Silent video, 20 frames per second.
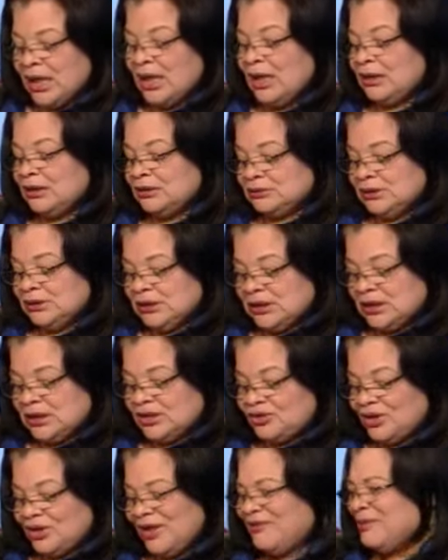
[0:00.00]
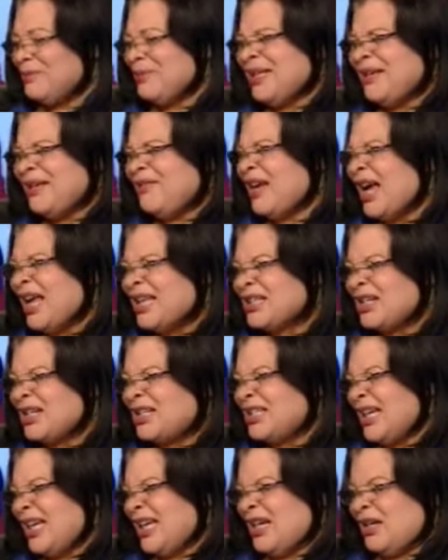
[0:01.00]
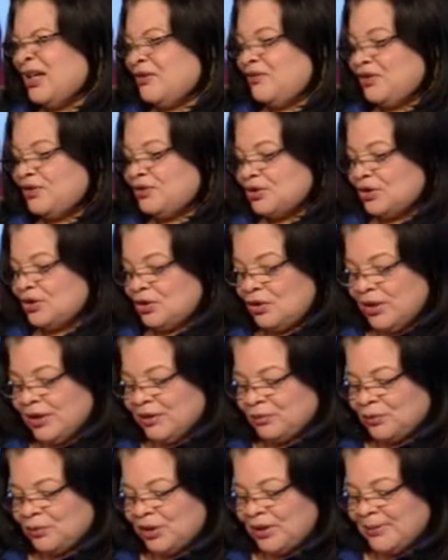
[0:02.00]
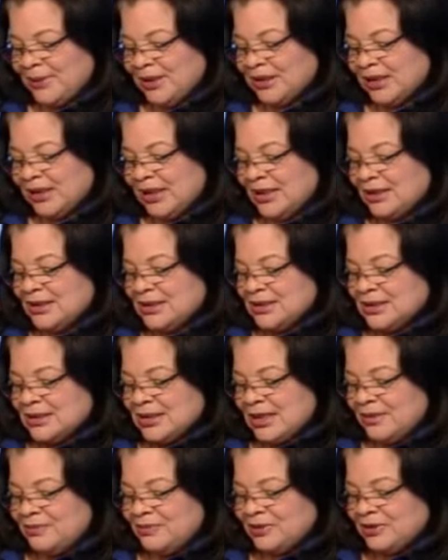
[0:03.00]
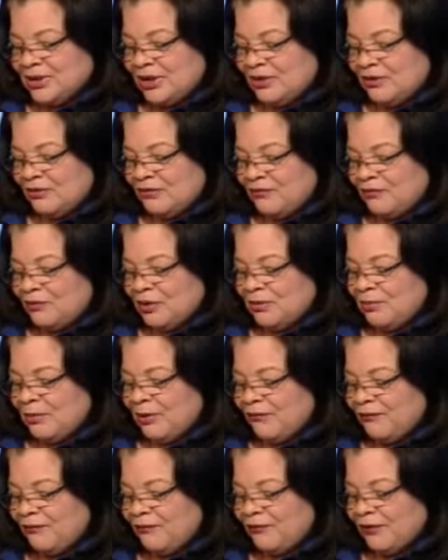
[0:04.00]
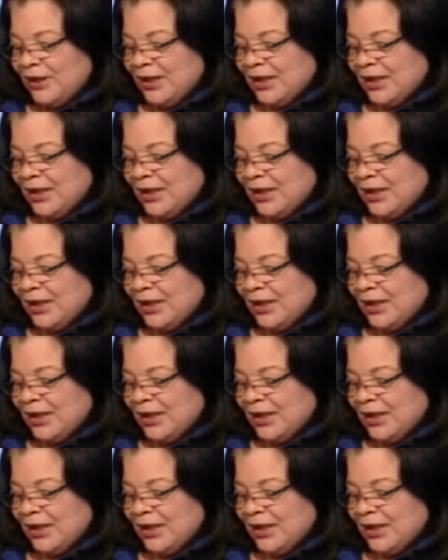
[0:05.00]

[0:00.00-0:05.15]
because you have to believe God's going to take care of you, so you don't have to worry about that. Observe with both